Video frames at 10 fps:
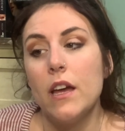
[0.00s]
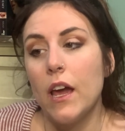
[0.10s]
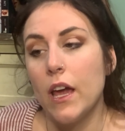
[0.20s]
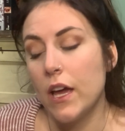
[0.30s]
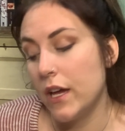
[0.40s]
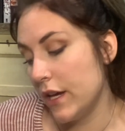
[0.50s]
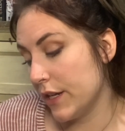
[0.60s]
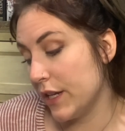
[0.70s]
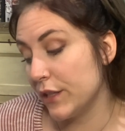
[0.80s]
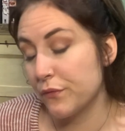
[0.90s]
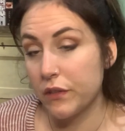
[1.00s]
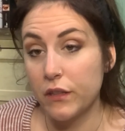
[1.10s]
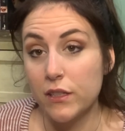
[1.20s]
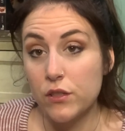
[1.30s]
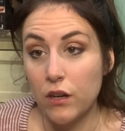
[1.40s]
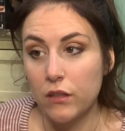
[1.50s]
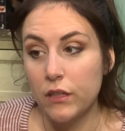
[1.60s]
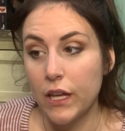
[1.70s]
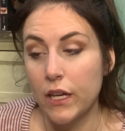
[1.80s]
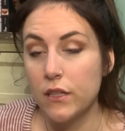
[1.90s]
and he's really
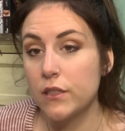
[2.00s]
struggling.